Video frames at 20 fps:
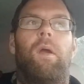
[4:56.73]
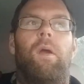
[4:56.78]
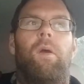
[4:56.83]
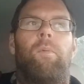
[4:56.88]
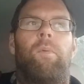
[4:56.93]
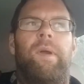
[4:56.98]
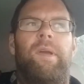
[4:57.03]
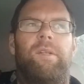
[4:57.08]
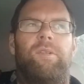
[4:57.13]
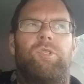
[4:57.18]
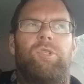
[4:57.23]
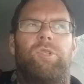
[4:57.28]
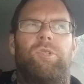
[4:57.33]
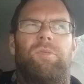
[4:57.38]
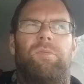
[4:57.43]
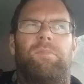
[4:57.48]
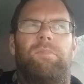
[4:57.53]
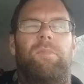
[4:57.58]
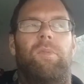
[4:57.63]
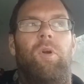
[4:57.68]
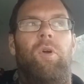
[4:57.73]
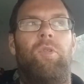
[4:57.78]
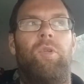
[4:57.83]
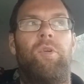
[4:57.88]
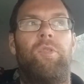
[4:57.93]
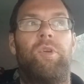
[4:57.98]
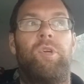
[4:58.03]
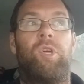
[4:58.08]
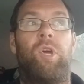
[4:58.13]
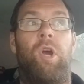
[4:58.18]
which, although
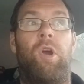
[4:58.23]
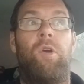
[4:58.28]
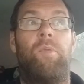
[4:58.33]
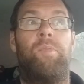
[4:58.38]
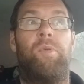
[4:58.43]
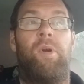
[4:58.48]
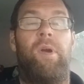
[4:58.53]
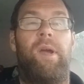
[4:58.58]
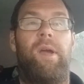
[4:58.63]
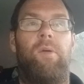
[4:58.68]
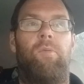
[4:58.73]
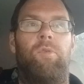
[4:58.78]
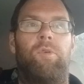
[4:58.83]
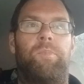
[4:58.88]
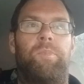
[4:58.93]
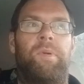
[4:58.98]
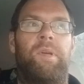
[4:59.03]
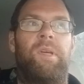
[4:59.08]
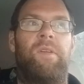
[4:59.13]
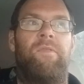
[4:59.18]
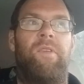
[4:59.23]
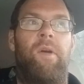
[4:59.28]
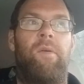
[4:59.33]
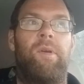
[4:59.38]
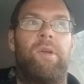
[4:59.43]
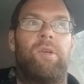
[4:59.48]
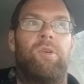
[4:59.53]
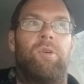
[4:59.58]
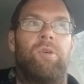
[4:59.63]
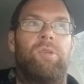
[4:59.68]
the Cobra would be
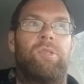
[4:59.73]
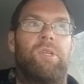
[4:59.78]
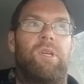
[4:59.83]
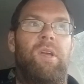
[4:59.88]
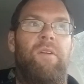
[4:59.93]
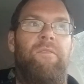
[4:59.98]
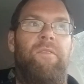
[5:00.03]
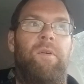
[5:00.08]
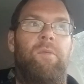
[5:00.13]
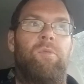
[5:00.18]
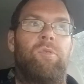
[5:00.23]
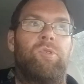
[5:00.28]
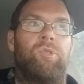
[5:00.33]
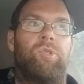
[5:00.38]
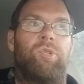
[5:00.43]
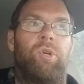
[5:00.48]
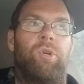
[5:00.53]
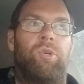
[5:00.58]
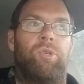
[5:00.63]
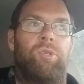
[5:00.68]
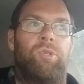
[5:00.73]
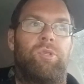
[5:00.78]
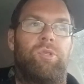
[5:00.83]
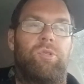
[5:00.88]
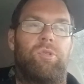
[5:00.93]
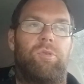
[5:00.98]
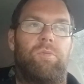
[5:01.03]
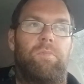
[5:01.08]
very good if it was just